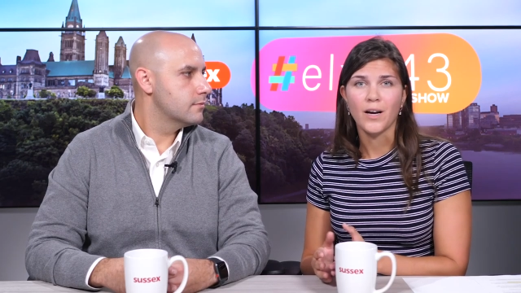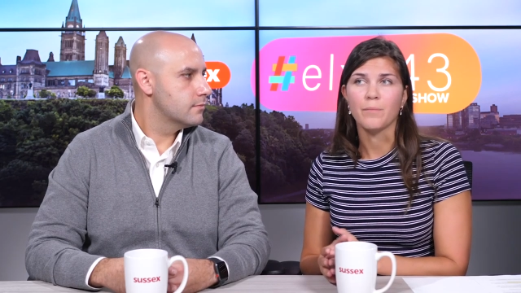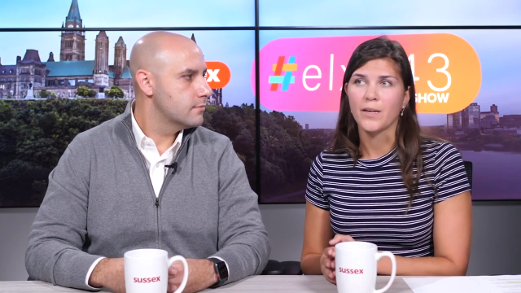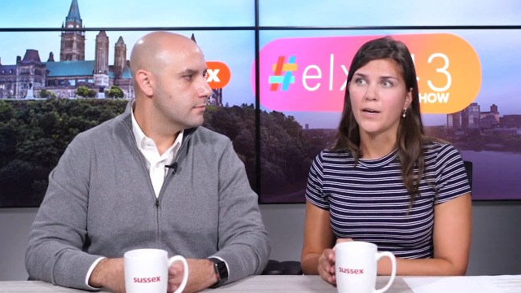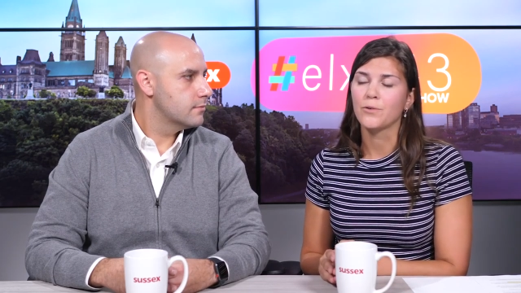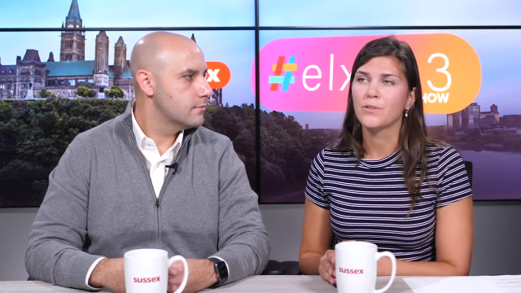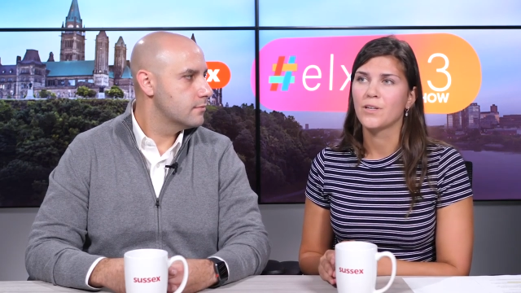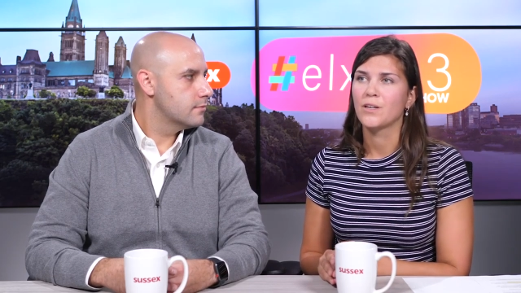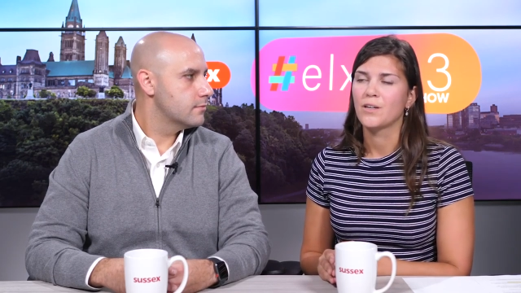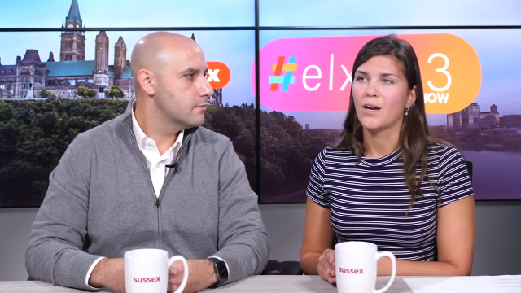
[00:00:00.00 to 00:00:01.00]
Speaker 1: coming out.
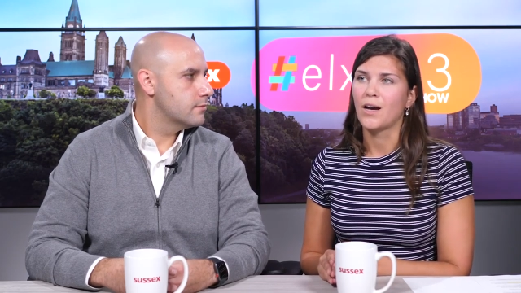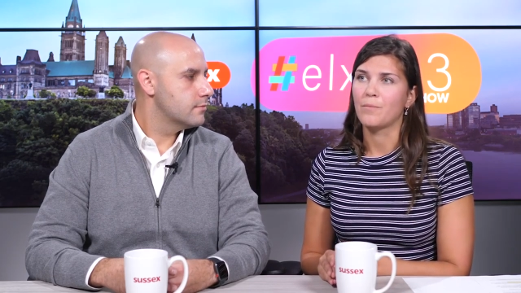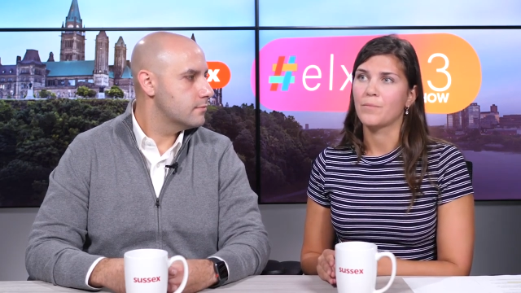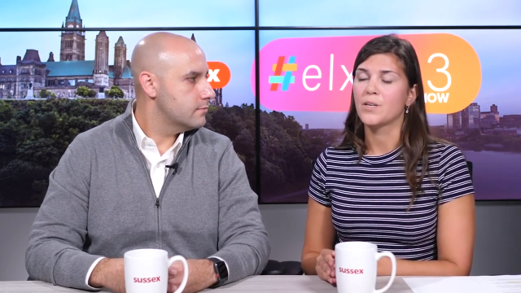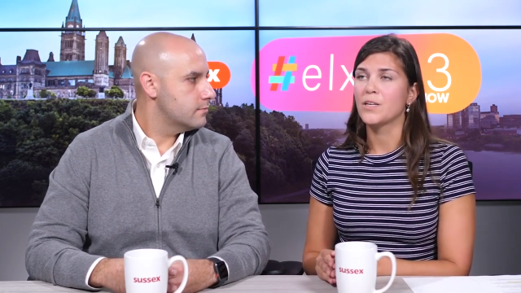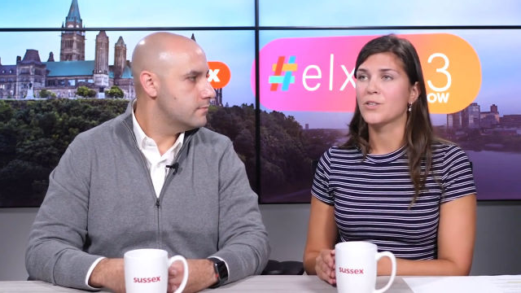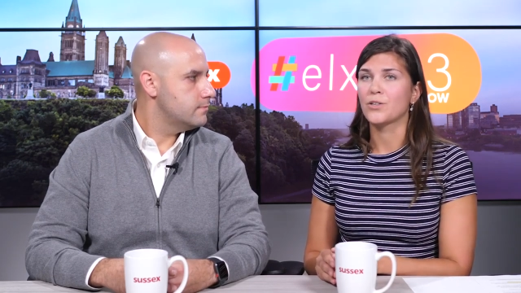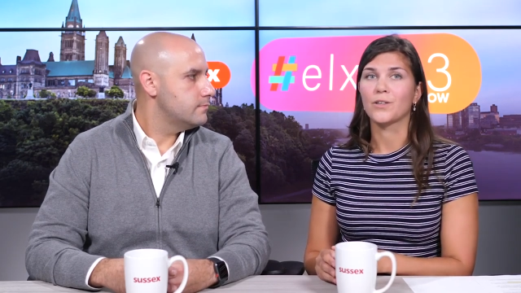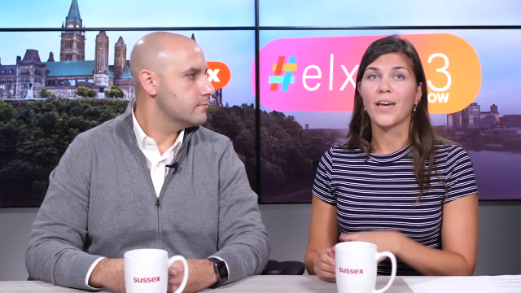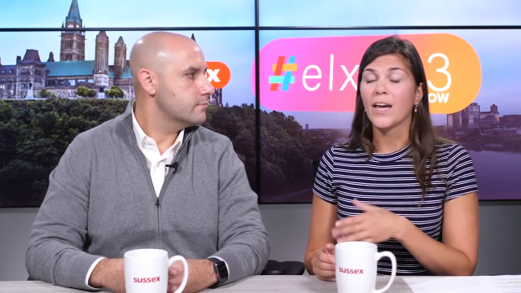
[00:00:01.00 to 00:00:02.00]
Um, he
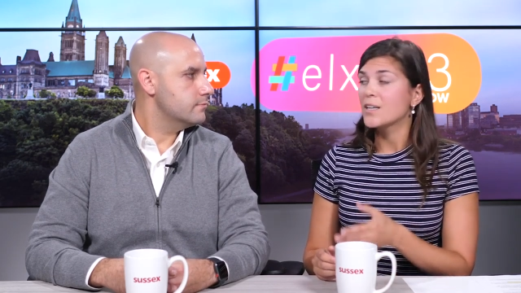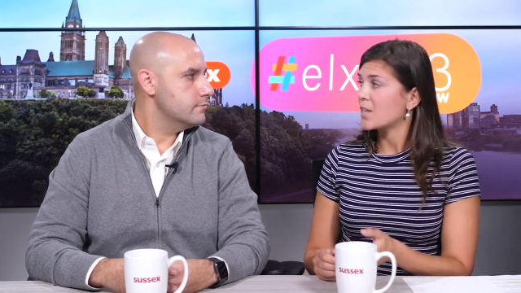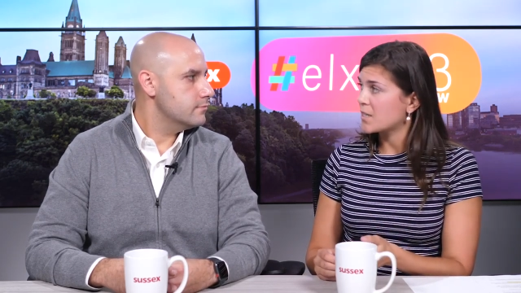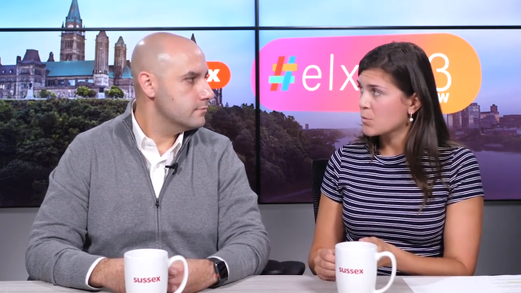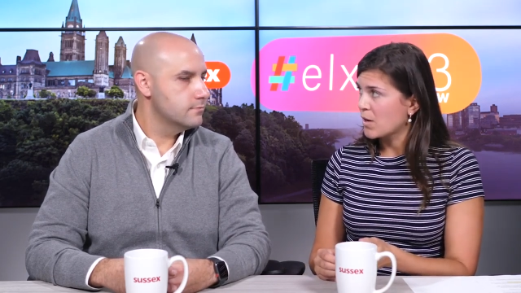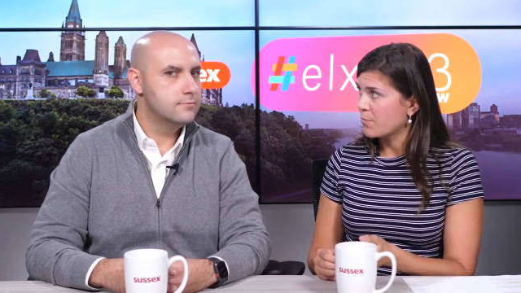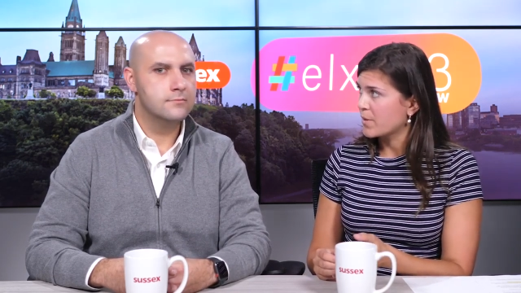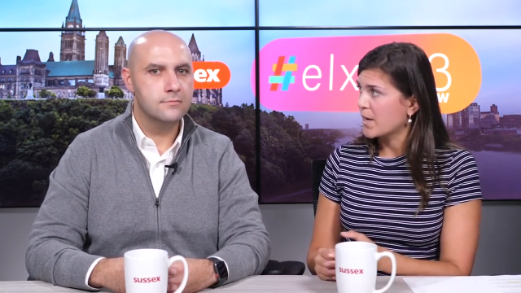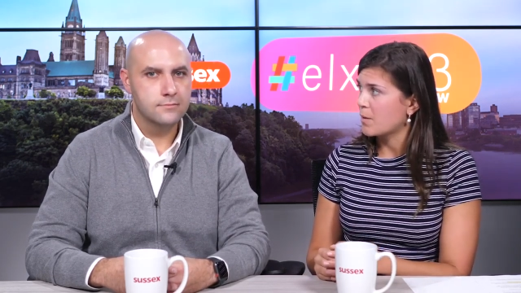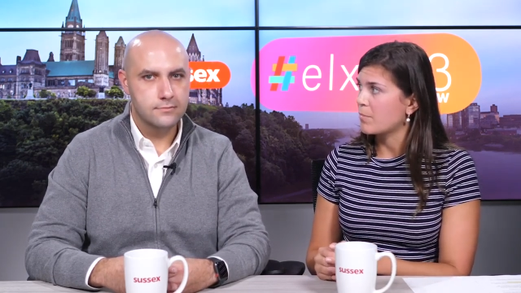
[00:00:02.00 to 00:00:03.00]
took eight days away from
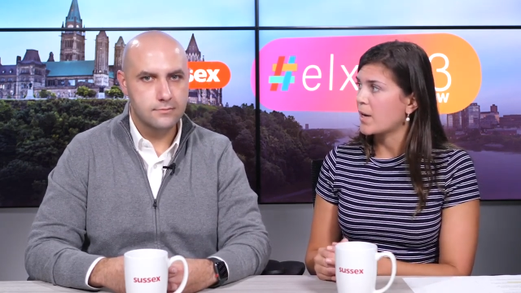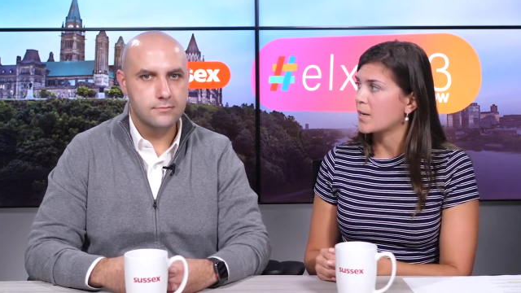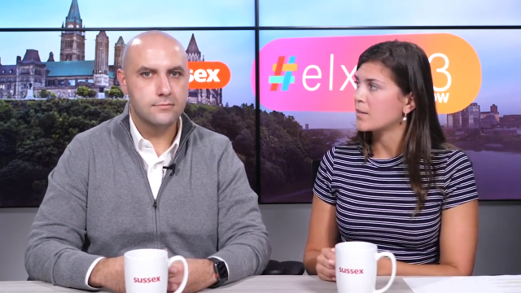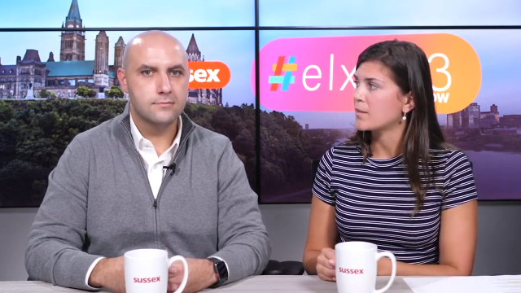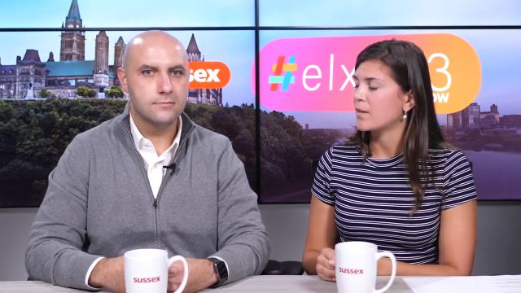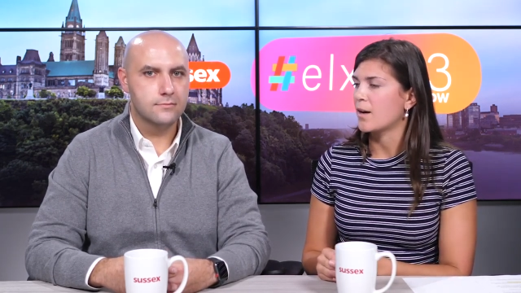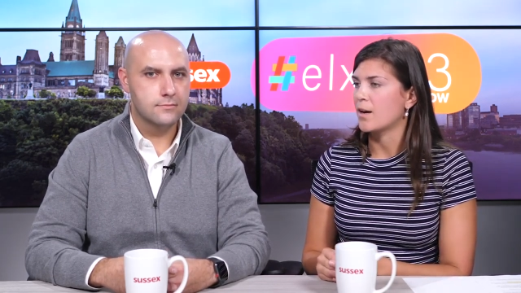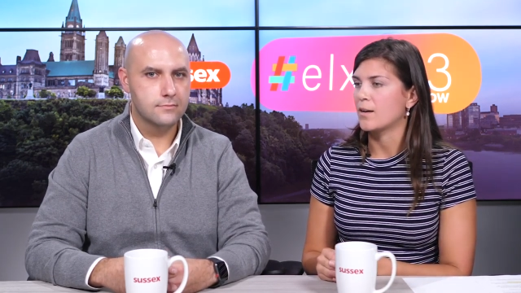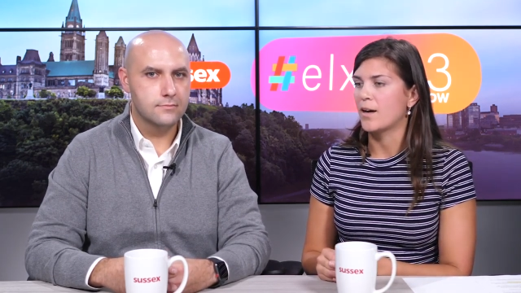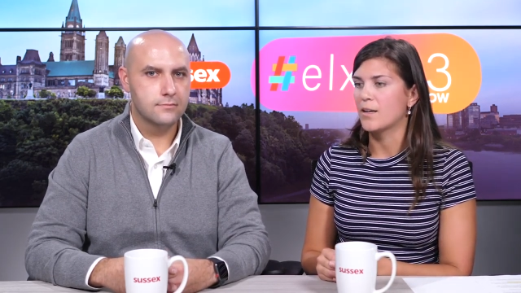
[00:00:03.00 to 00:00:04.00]
the campaign
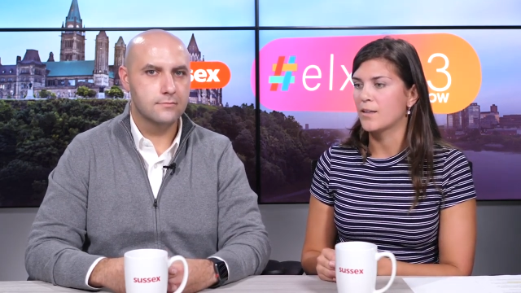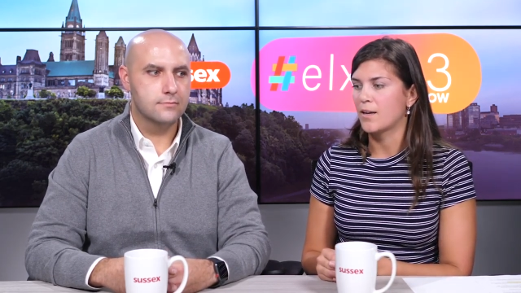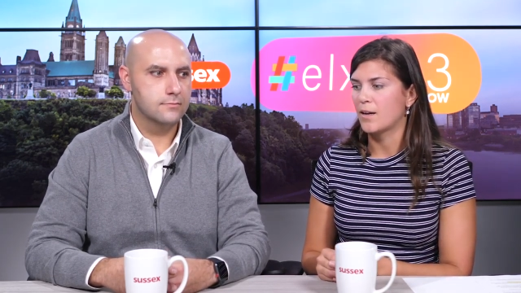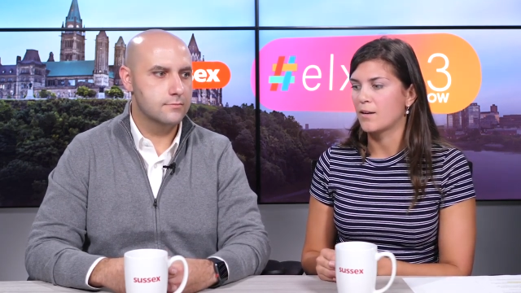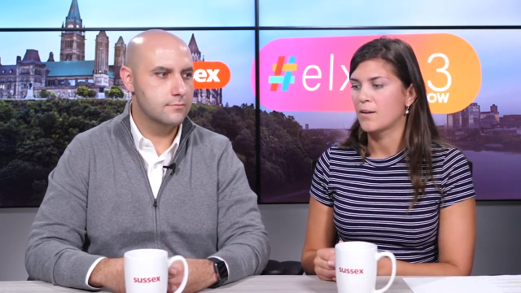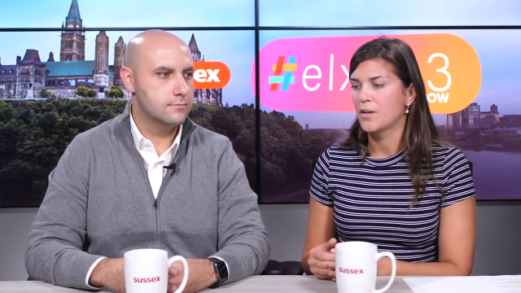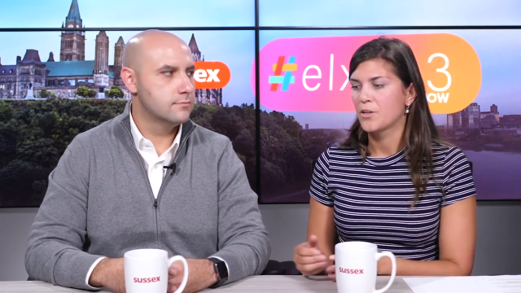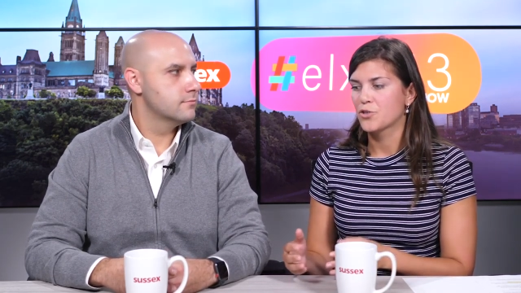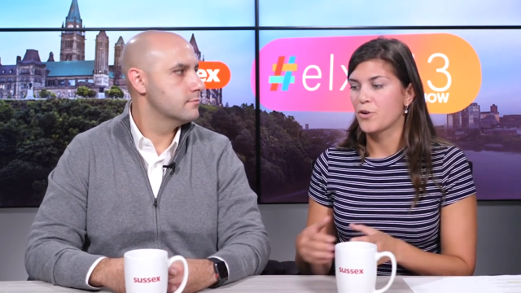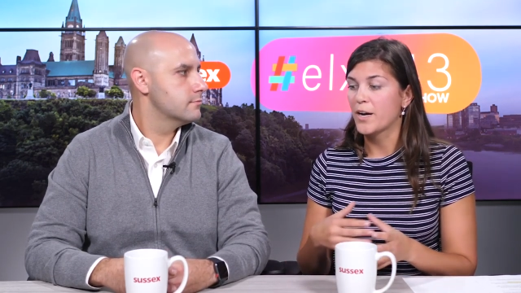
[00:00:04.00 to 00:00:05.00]
uh, and then
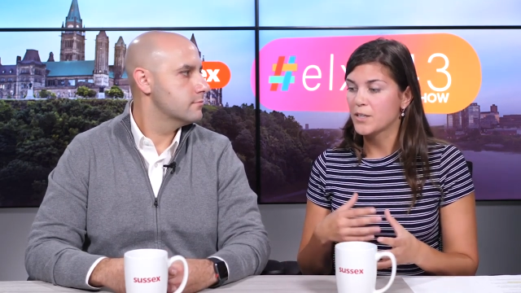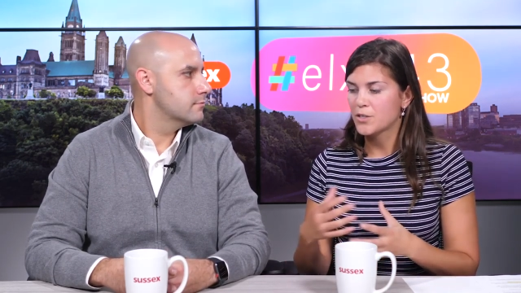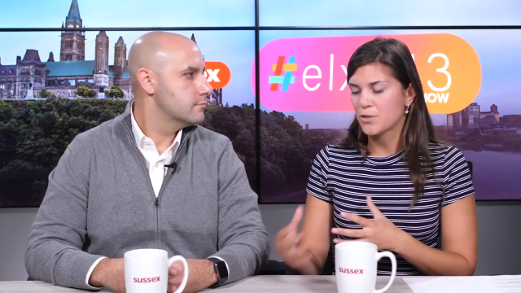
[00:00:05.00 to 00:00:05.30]
tried